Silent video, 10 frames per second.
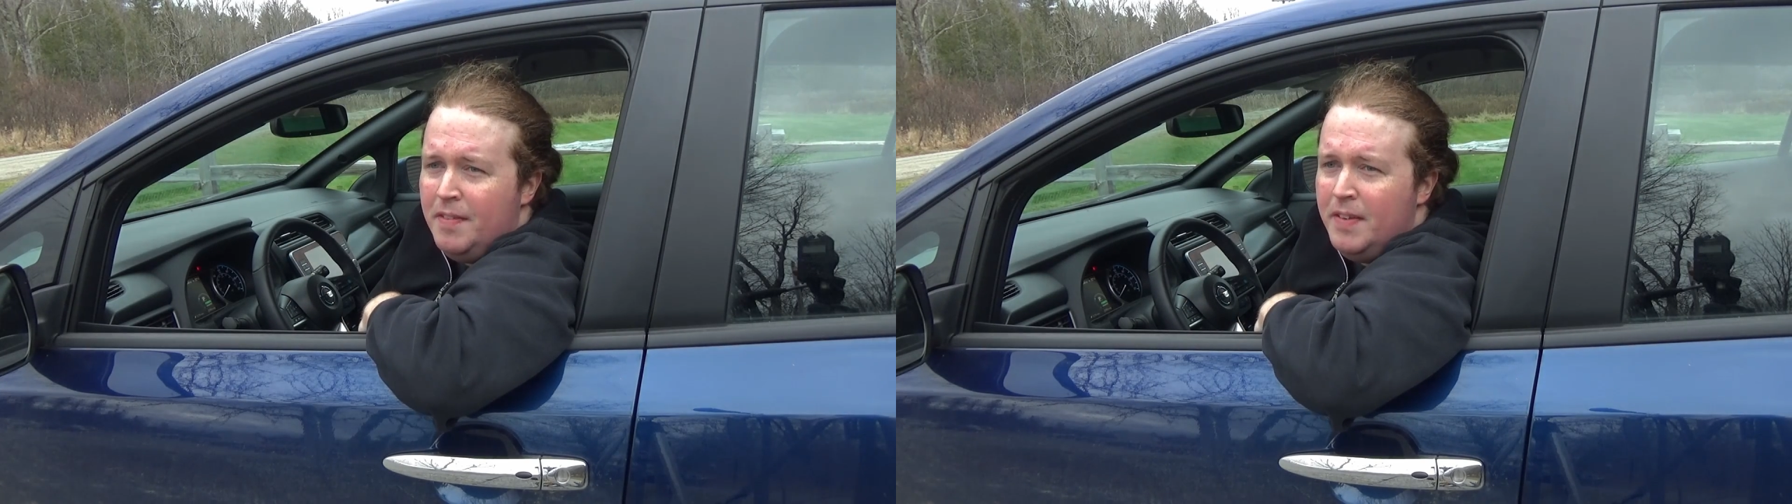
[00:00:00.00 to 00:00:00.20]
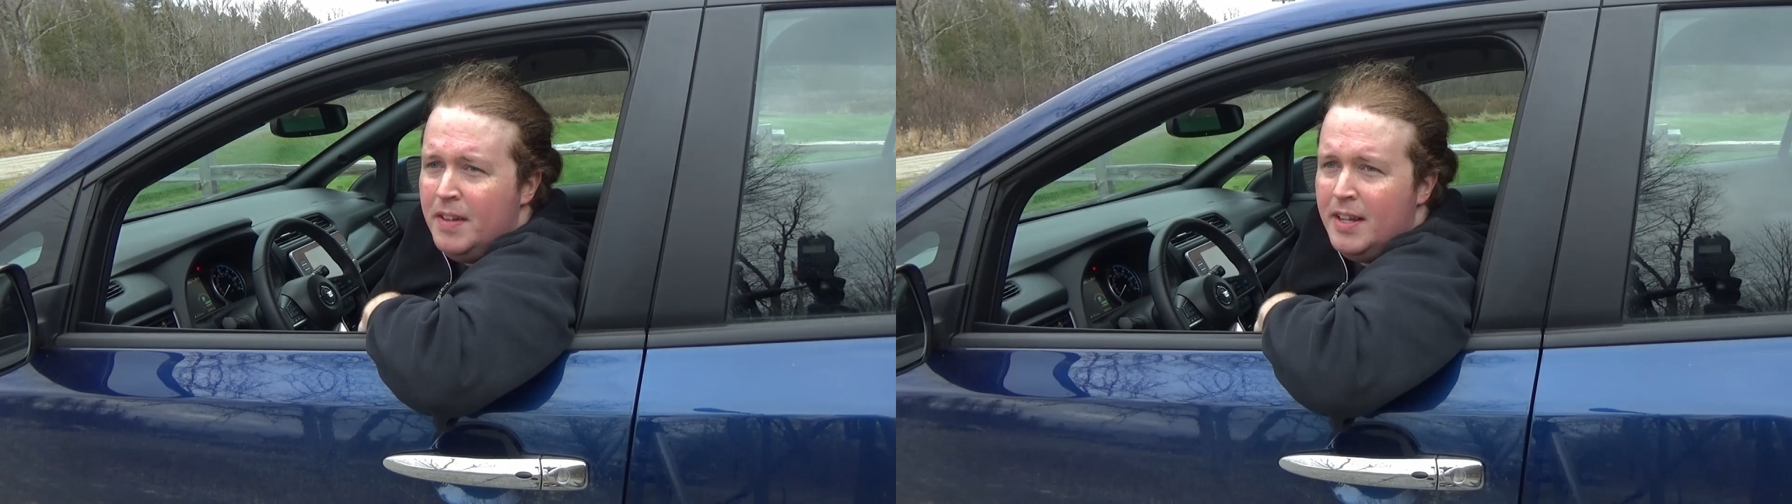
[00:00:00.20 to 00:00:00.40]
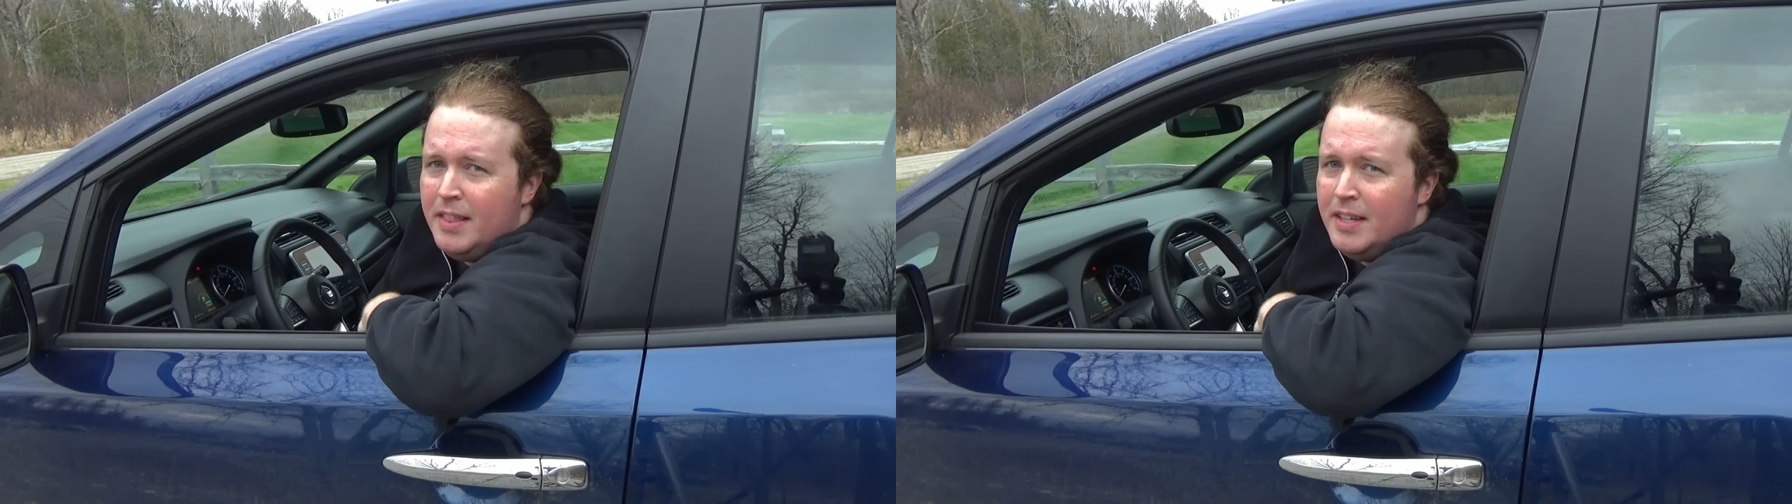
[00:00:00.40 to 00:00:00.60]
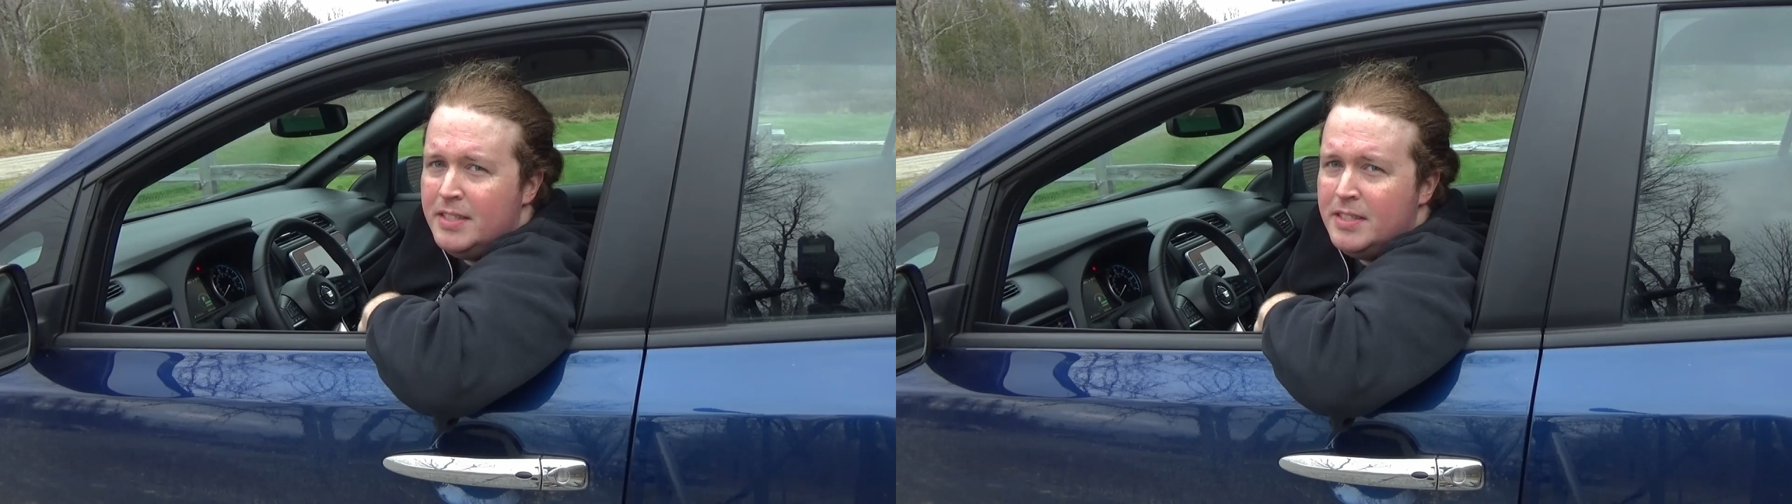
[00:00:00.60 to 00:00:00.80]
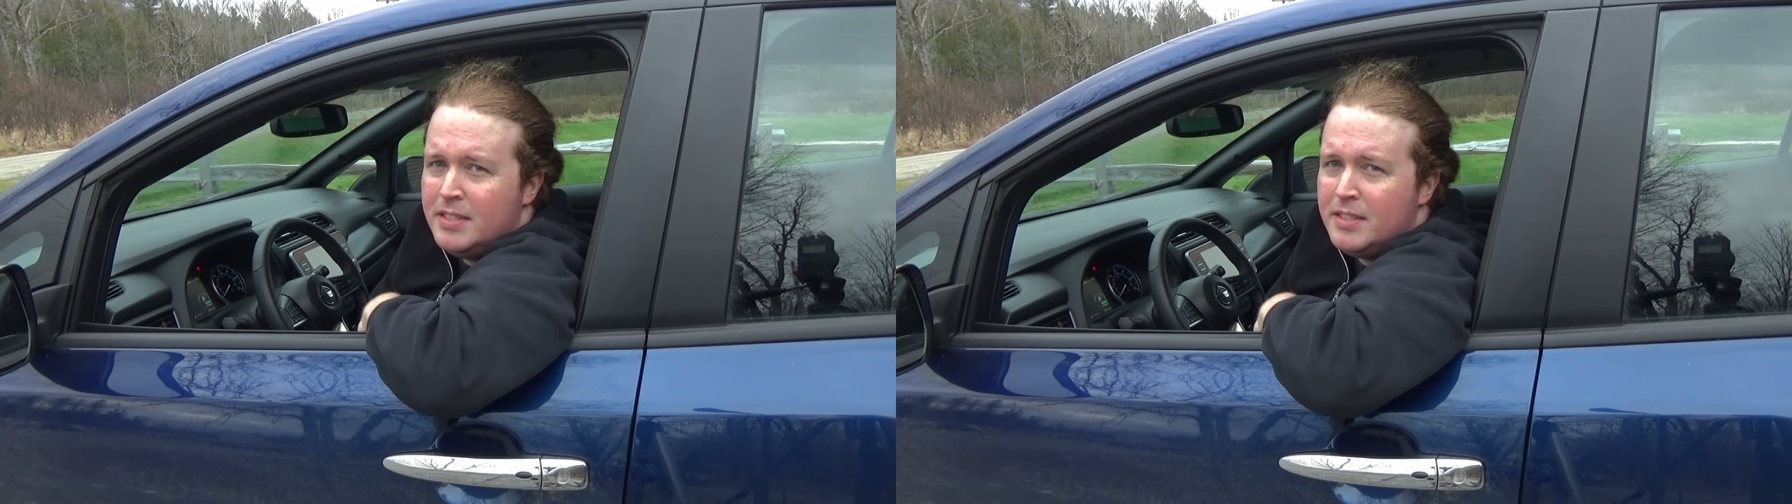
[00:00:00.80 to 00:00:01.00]
I feel like
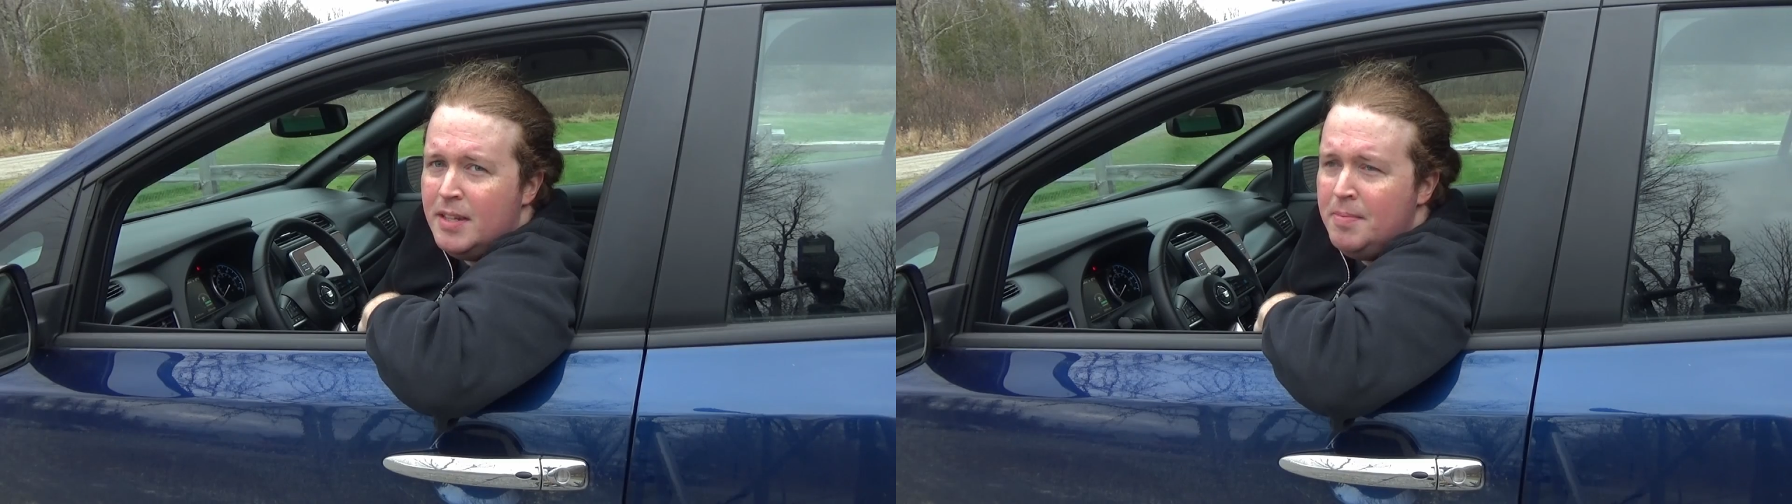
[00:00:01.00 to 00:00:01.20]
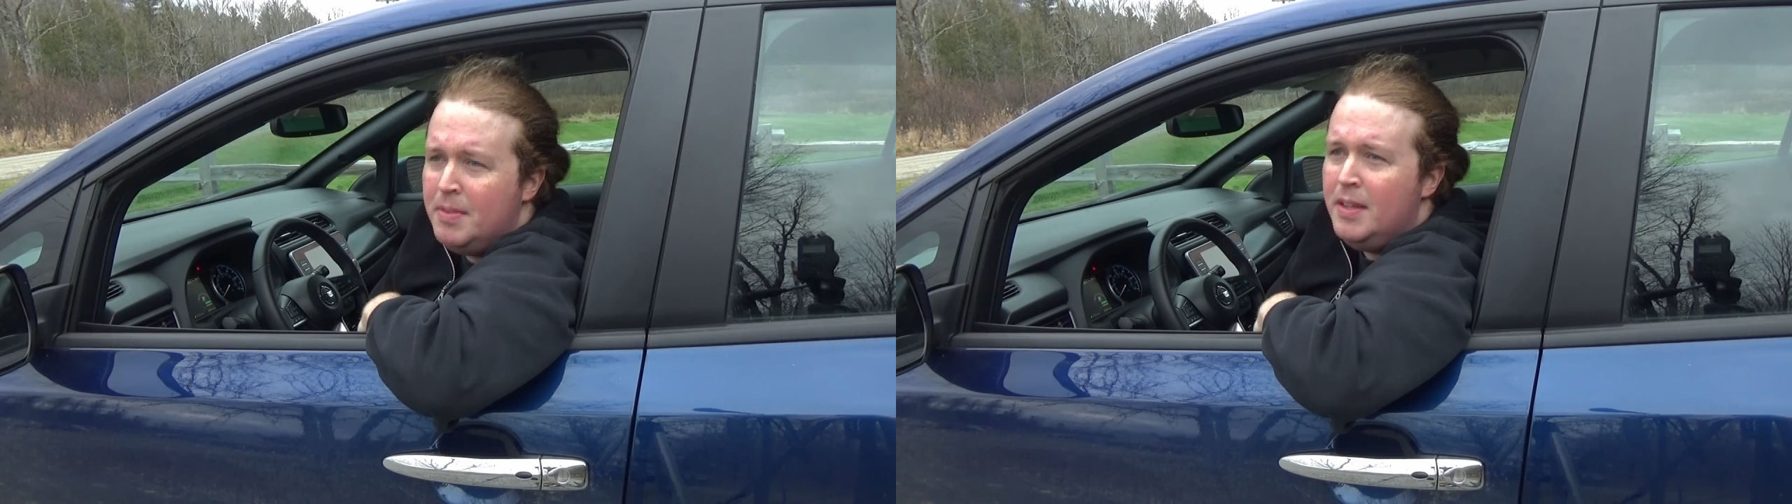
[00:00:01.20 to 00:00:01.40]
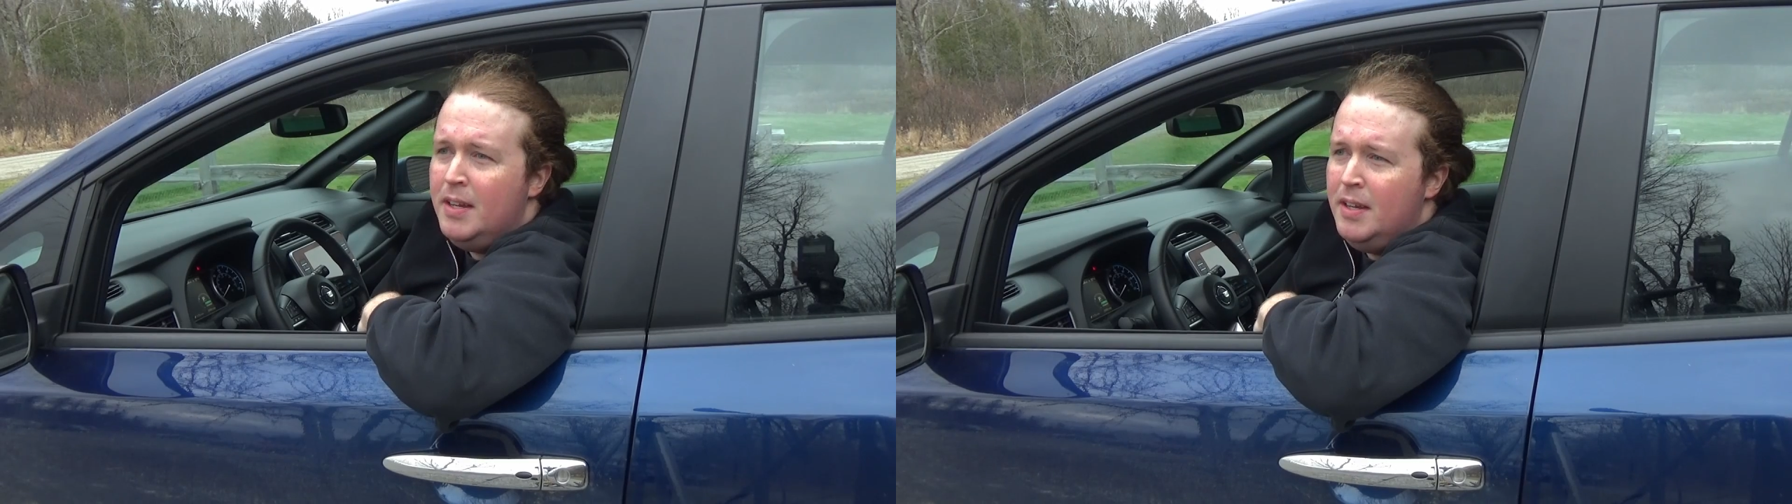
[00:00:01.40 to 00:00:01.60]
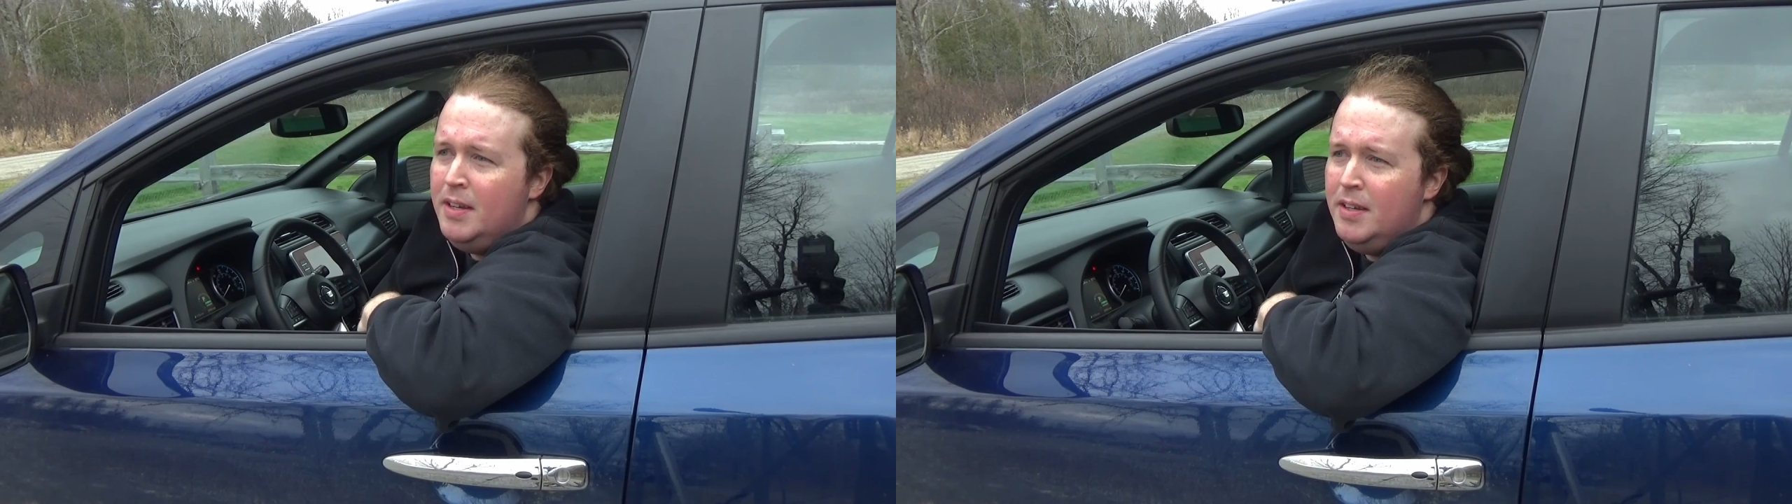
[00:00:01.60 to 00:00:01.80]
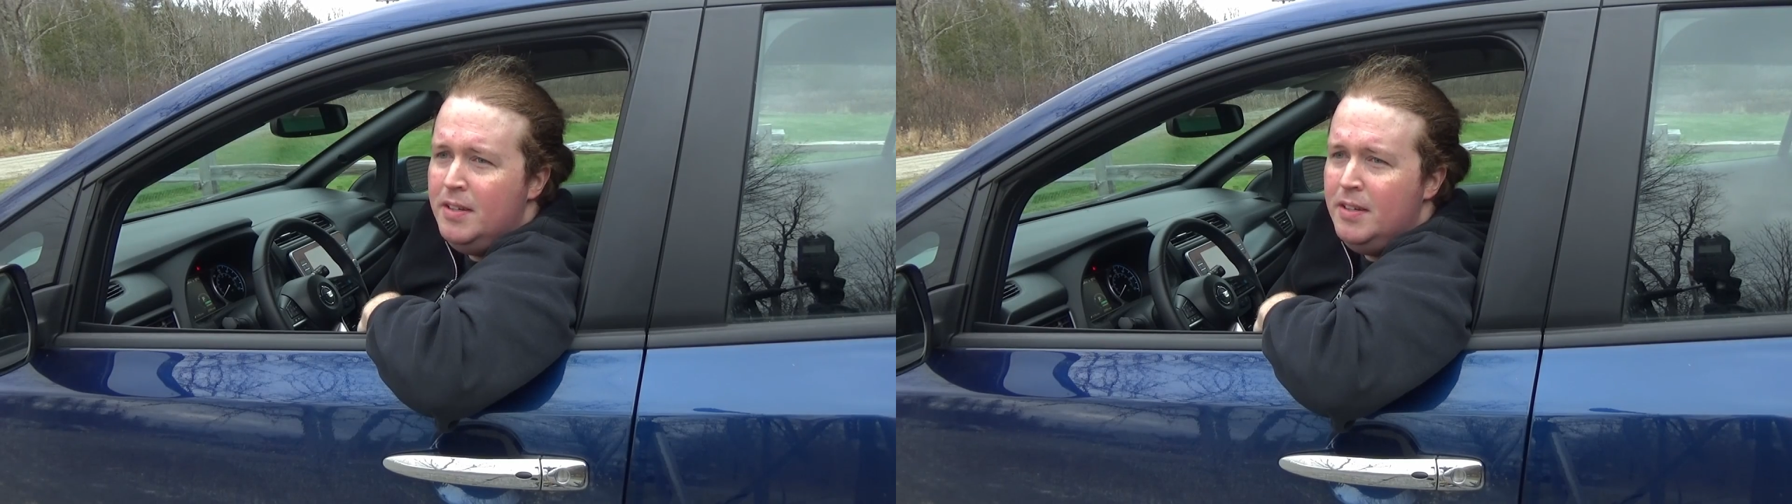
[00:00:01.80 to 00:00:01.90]
that's something